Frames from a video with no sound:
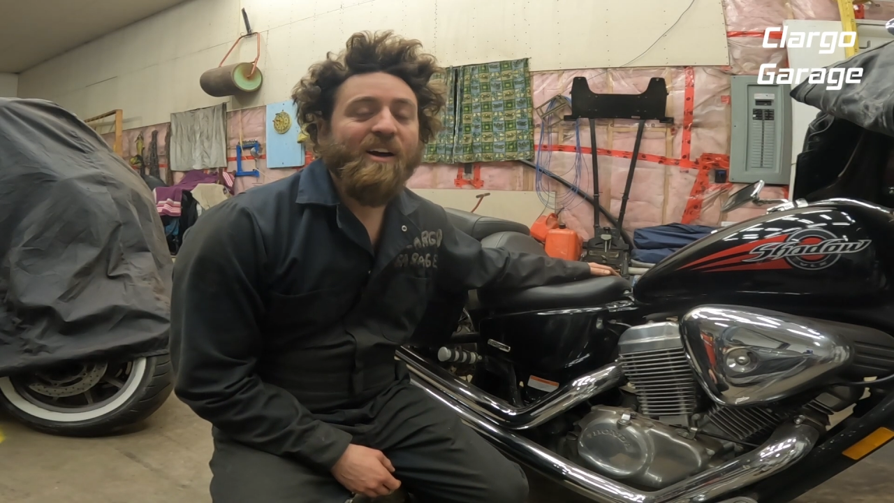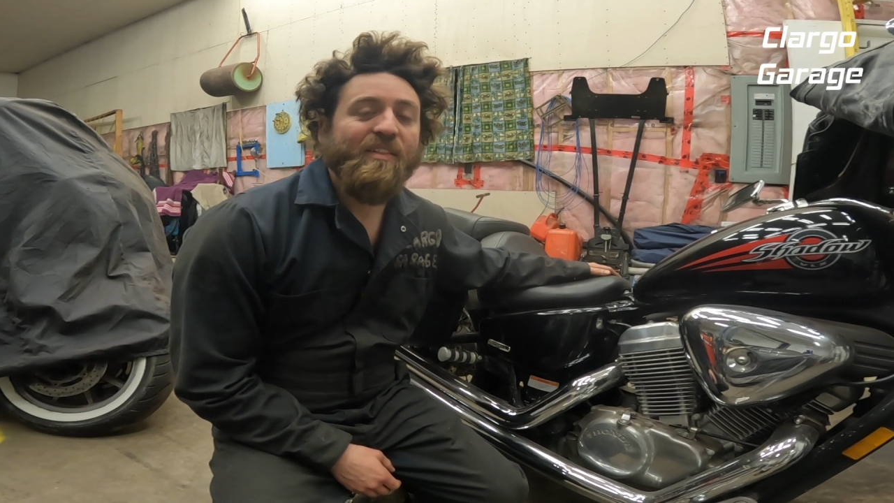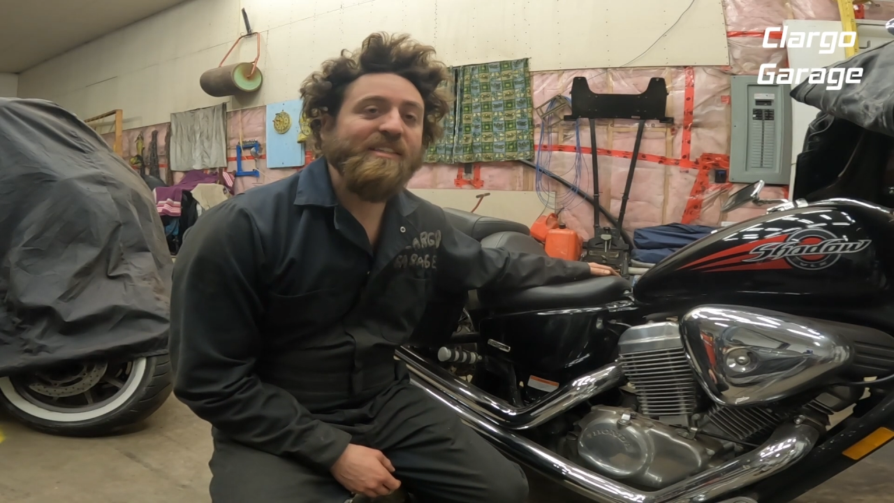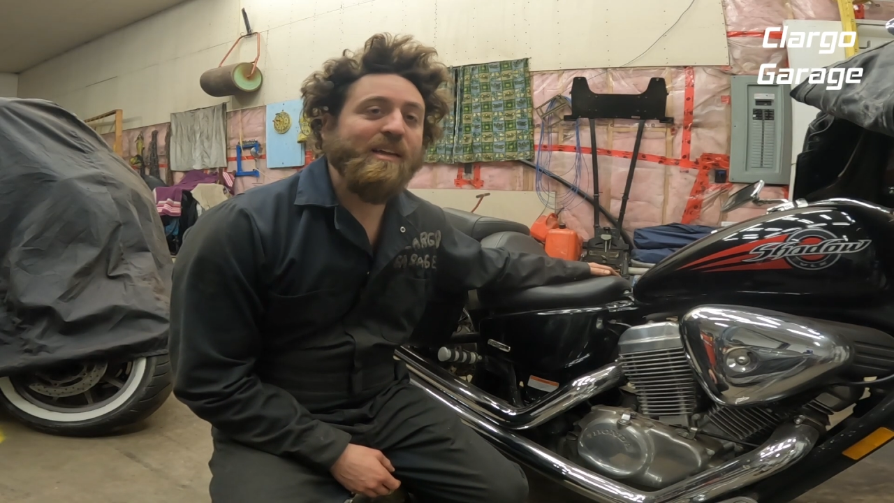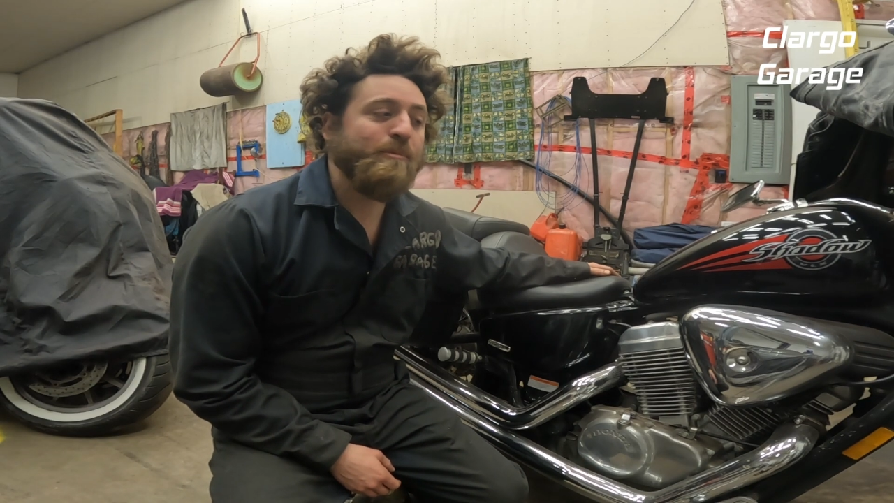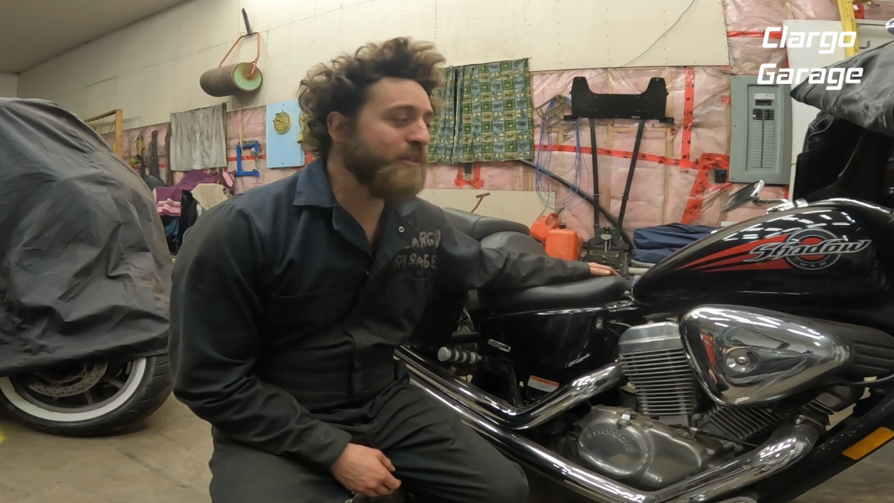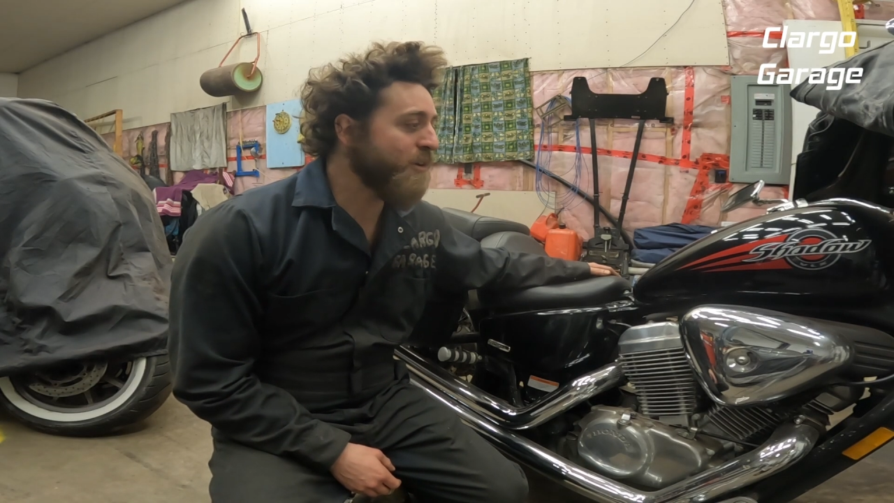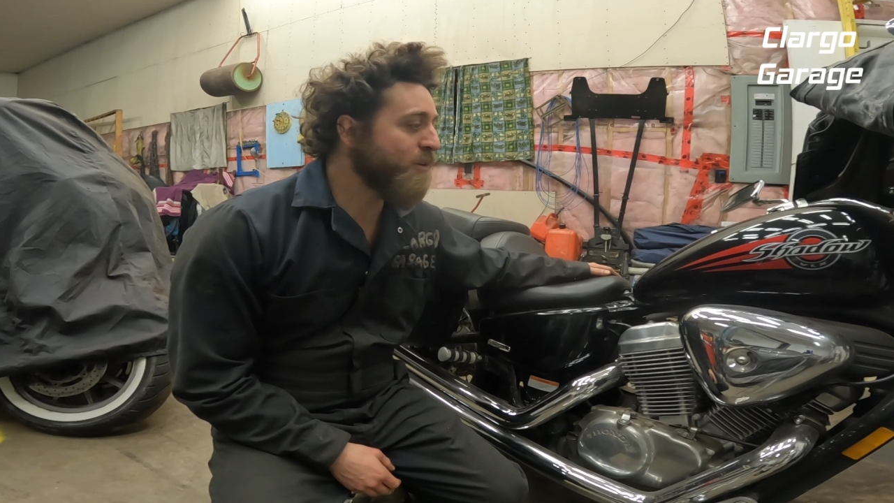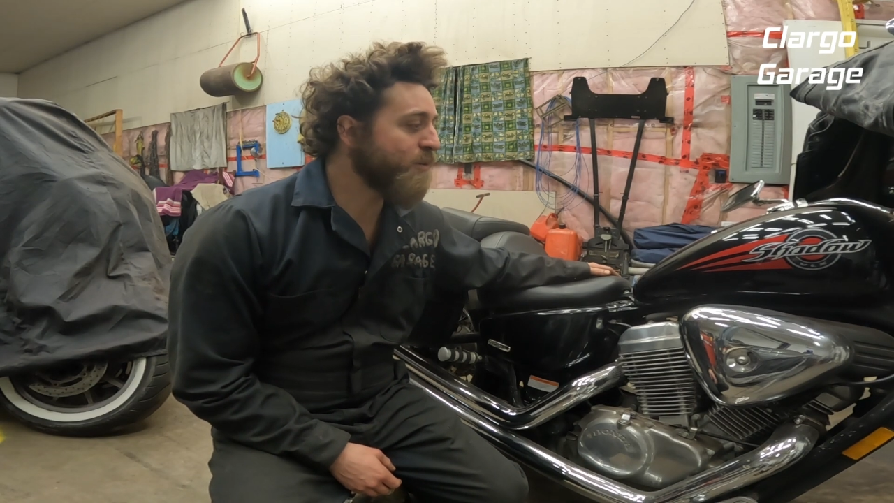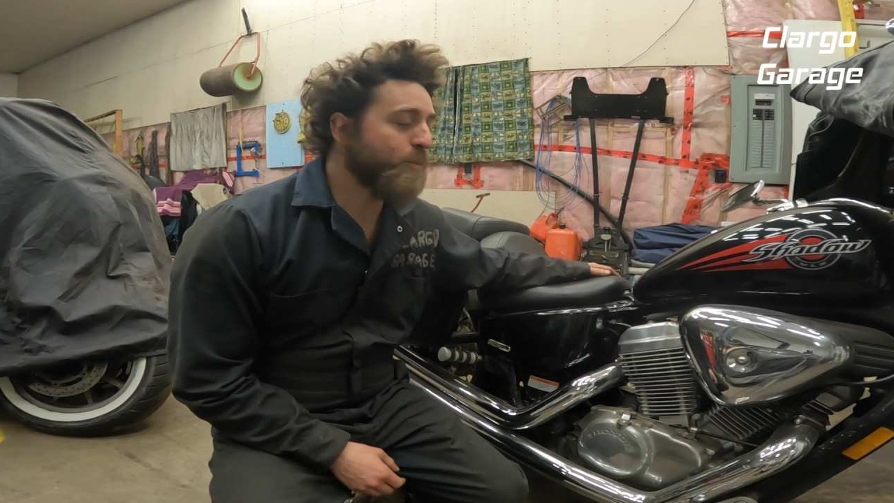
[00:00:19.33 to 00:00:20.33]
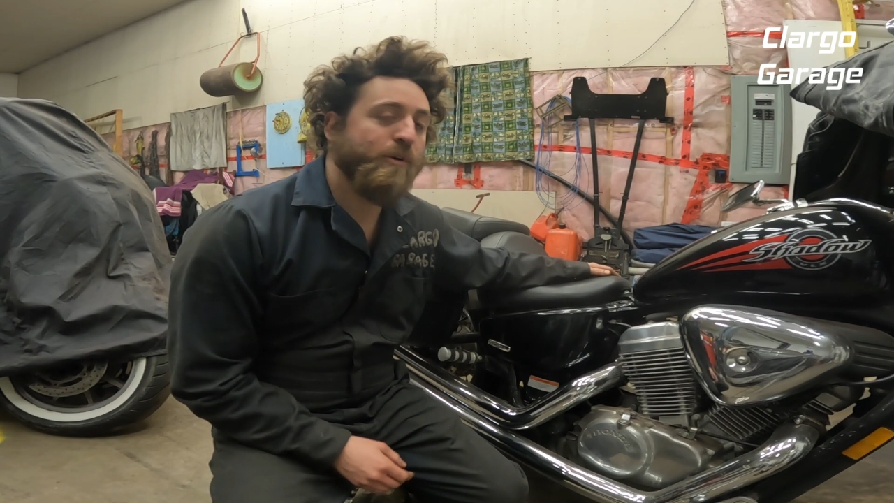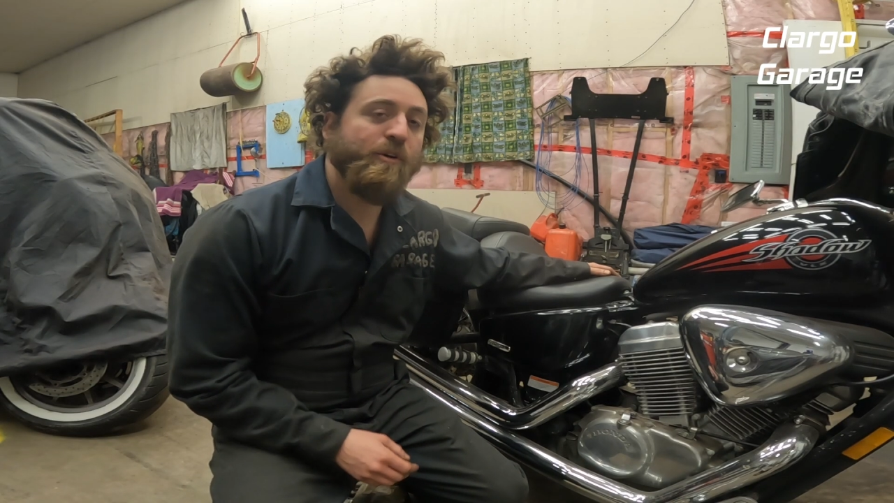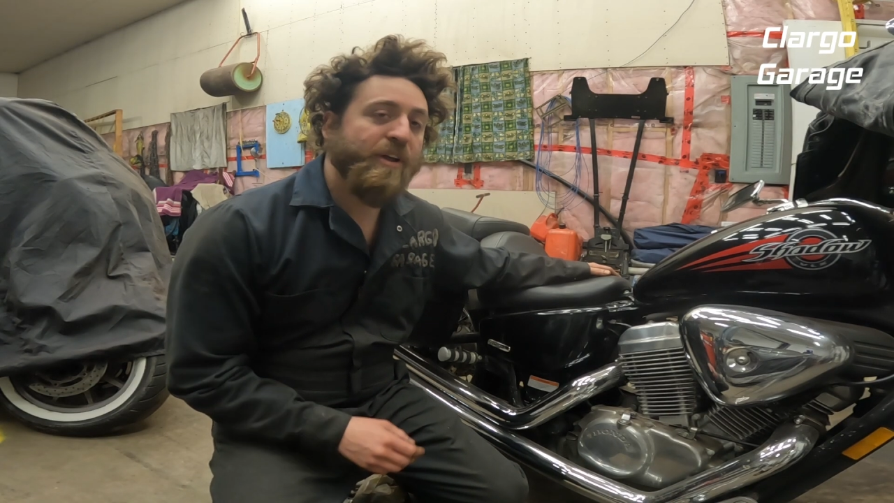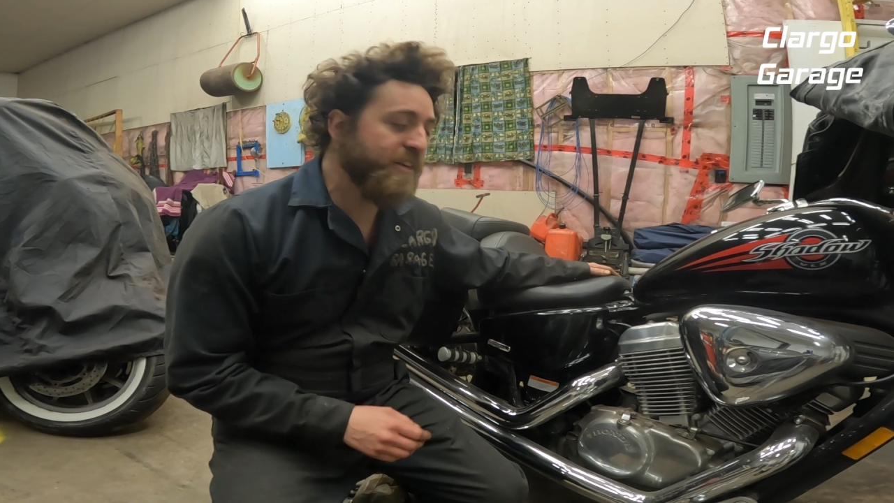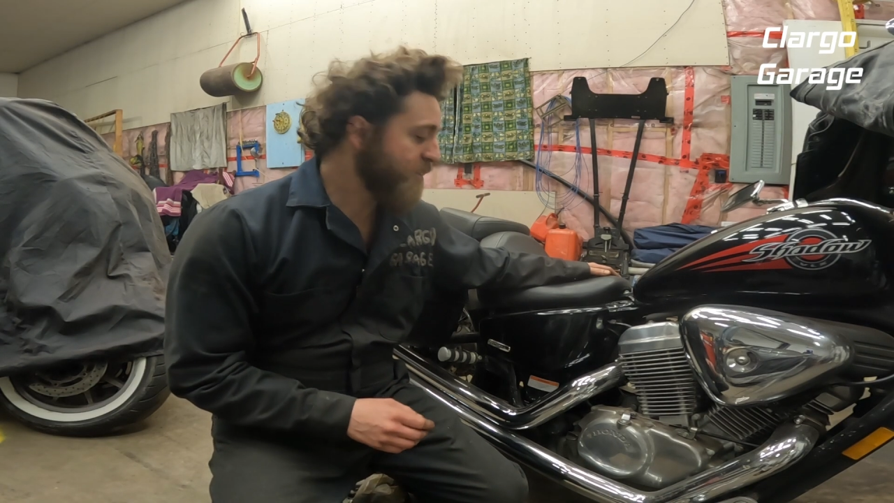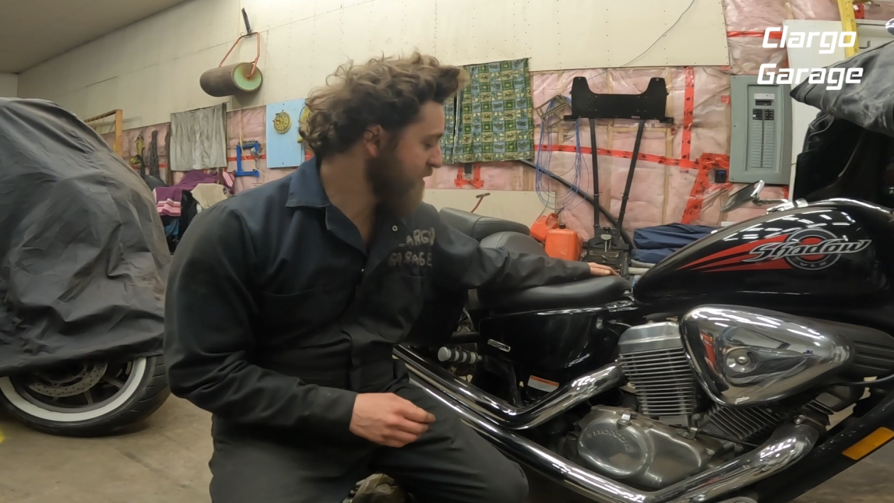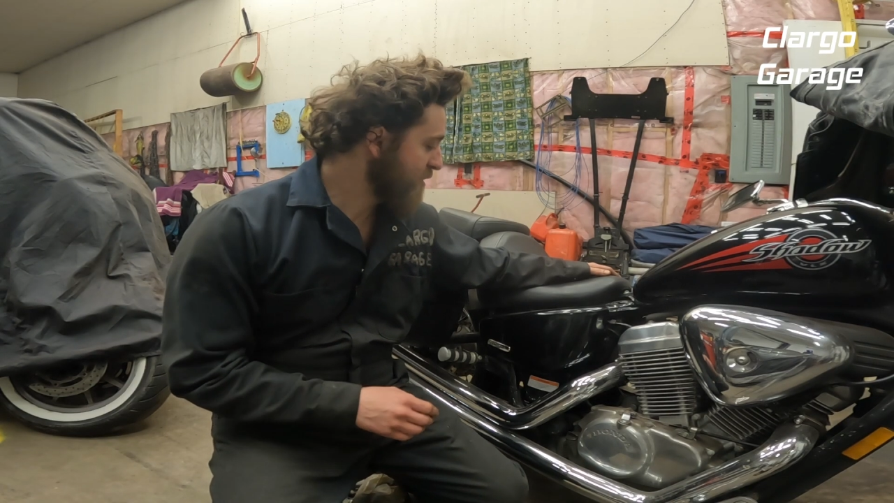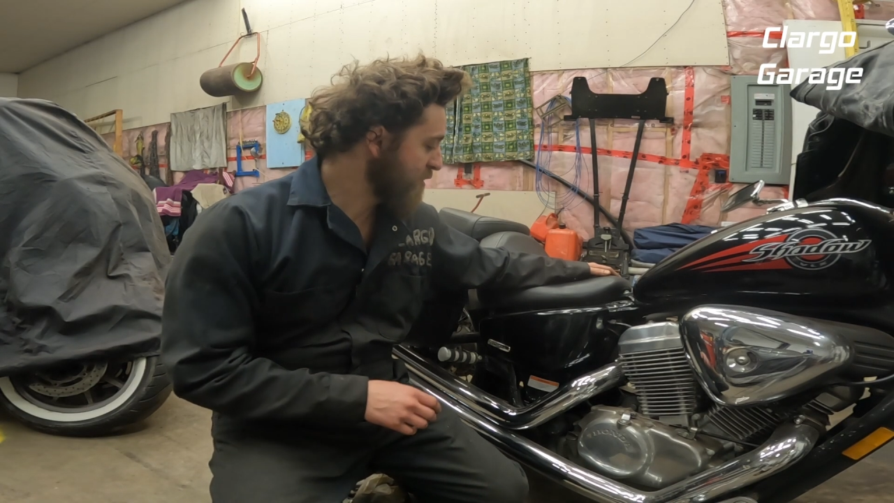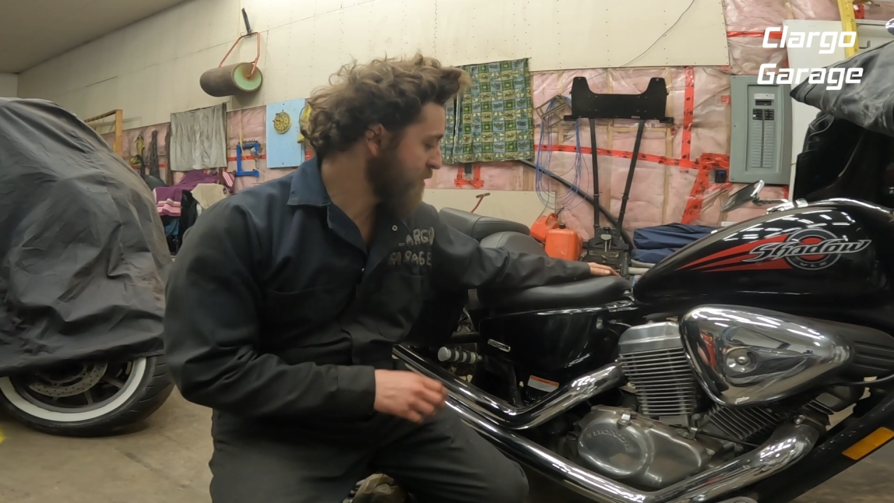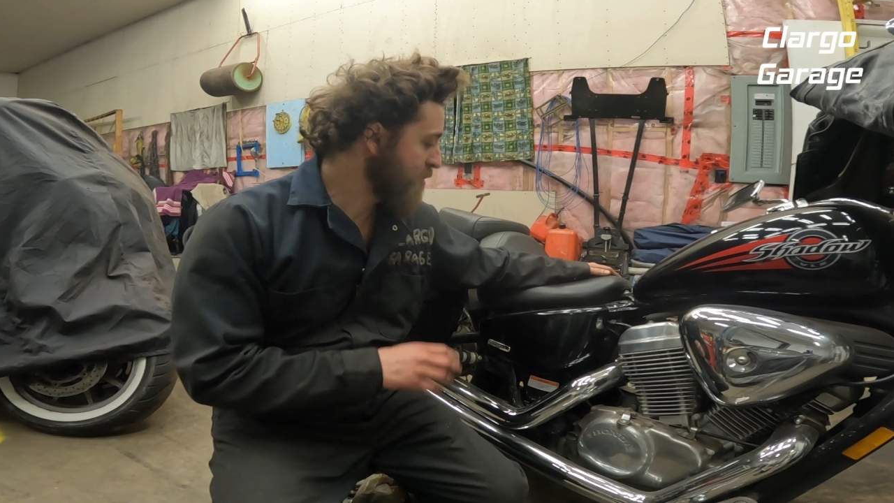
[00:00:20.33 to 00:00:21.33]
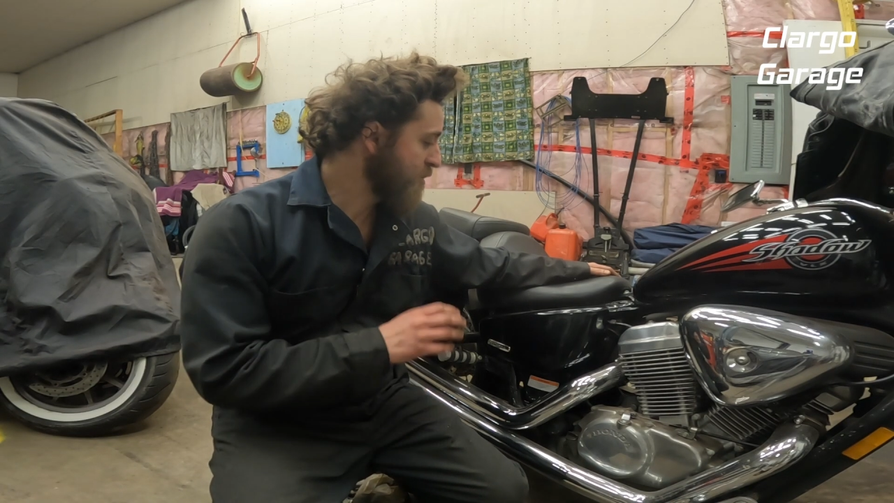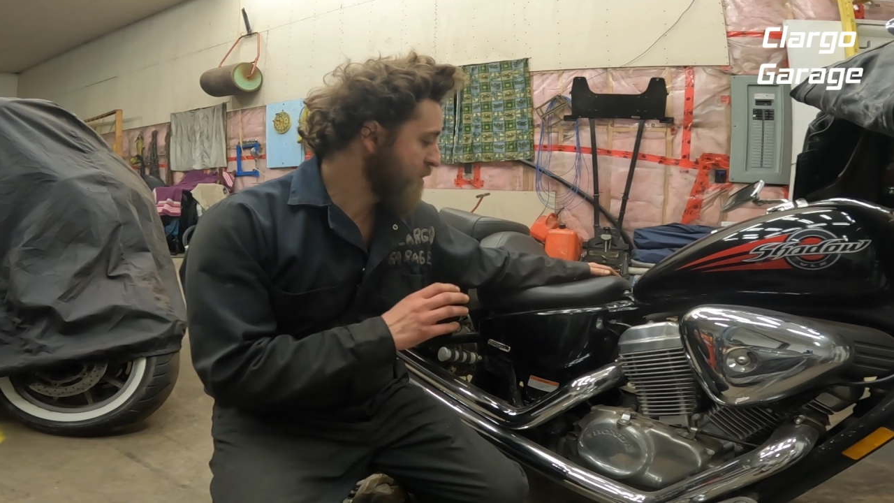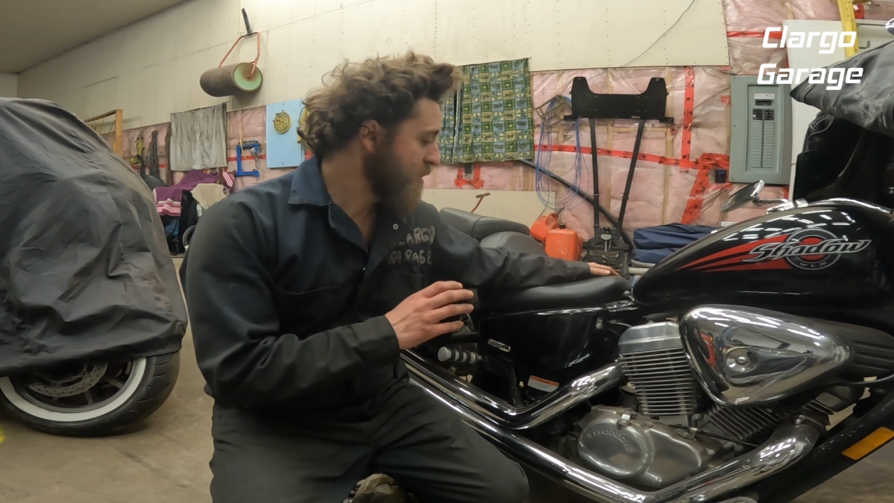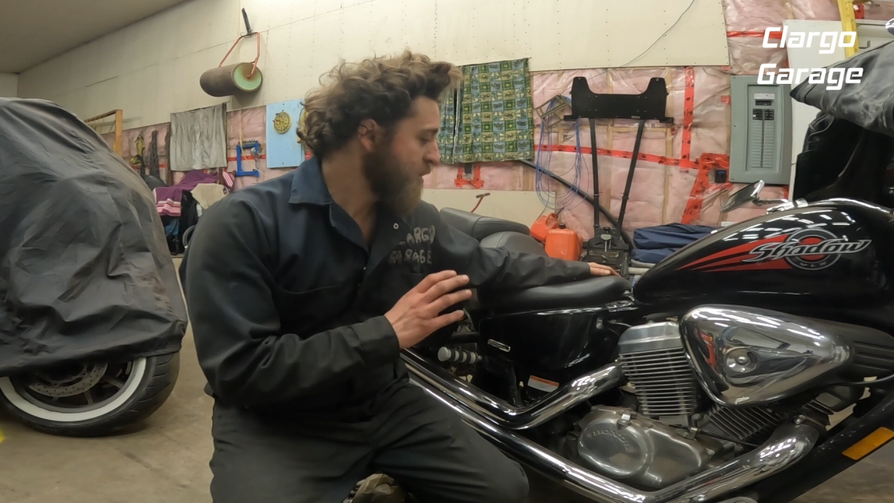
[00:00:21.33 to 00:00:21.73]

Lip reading: On this episode, we're going to